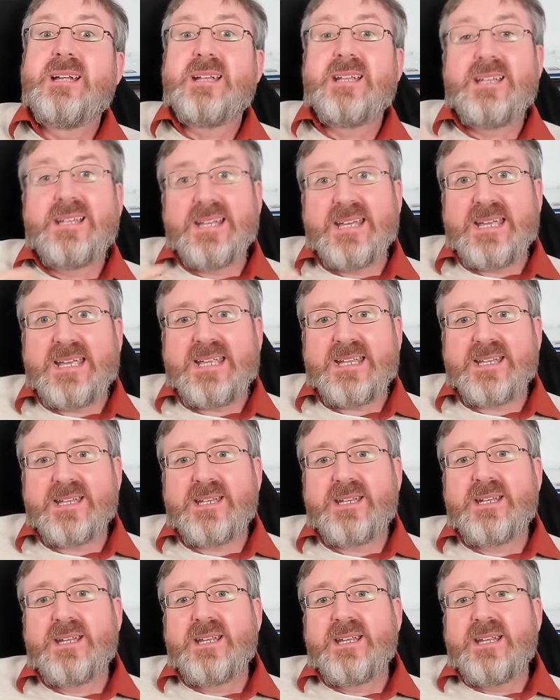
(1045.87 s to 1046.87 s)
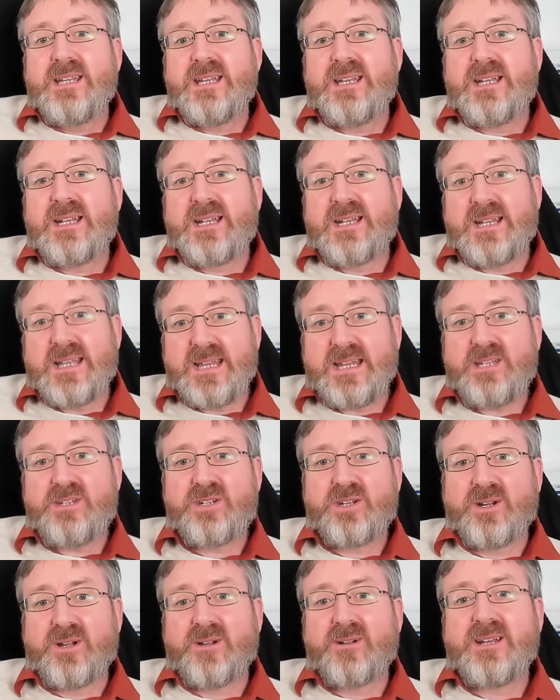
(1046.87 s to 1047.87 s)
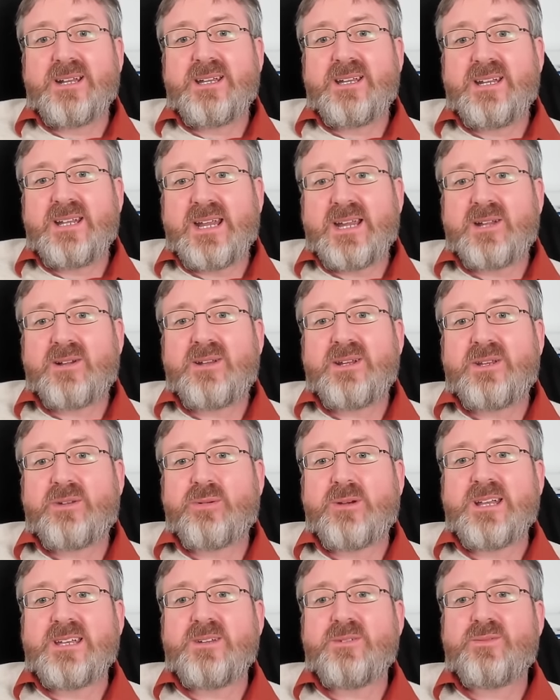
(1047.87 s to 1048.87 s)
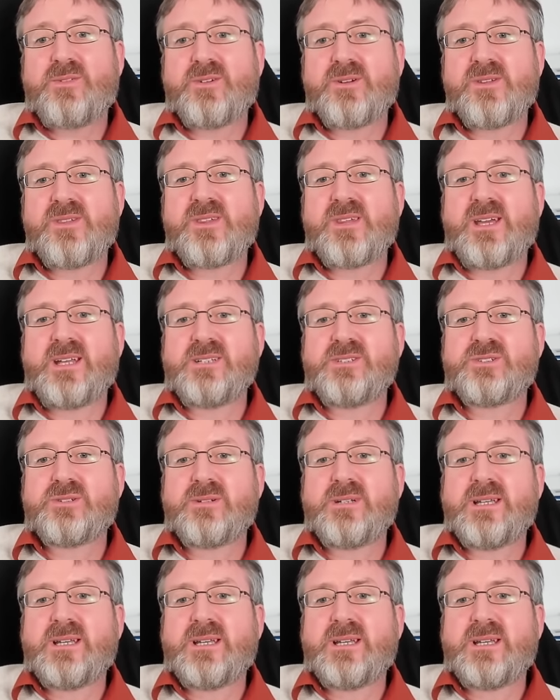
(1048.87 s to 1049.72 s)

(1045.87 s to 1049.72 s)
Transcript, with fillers: Then, later in the early 21st century,